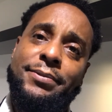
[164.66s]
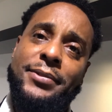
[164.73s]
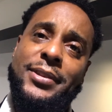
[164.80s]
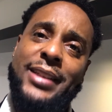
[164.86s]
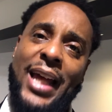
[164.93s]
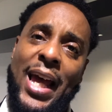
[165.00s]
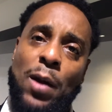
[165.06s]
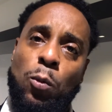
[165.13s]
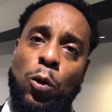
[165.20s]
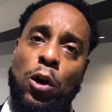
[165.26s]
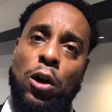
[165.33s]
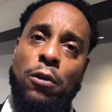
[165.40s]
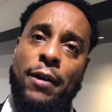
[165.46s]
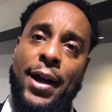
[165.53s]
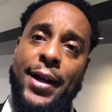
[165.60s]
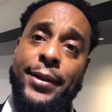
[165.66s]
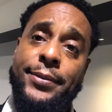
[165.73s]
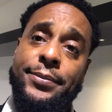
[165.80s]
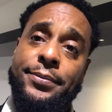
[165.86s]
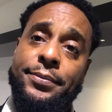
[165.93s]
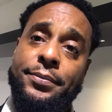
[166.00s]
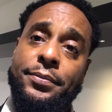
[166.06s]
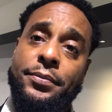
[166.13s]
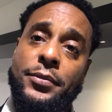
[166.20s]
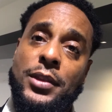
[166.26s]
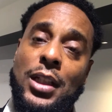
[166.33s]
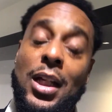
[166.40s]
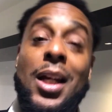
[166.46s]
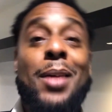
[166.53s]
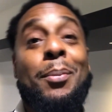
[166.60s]
Sad world, right?
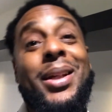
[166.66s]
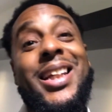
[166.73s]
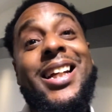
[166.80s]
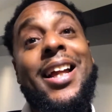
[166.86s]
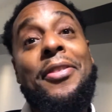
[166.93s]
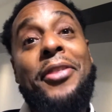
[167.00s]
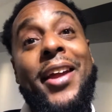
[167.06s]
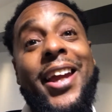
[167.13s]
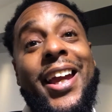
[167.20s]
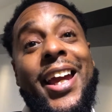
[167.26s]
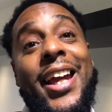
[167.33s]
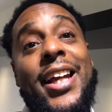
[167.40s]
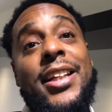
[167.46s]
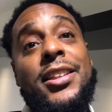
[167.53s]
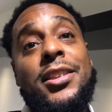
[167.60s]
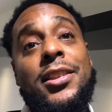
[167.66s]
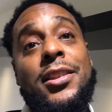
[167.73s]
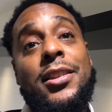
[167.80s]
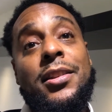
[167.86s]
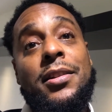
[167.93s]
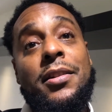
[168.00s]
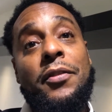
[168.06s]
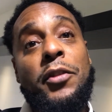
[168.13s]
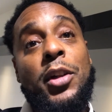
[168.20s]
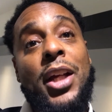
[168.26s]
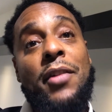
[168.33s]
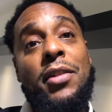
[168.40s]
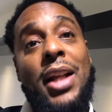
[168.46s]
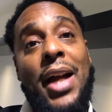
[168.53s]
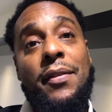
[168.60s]
But the good thing is, if you give
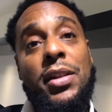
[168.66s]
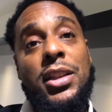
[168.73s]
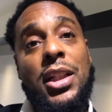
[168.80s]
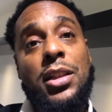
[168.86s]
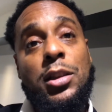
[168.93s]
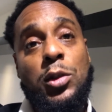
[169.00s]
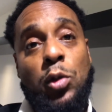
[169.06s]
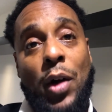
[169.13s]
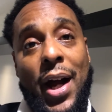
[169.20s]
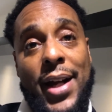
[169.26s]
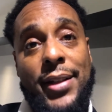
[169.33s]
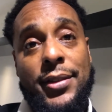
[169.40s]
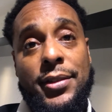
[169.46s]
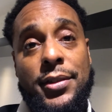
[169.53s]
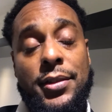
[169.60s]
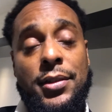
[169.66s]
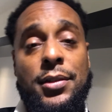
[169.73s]
your life to Jesus Christ,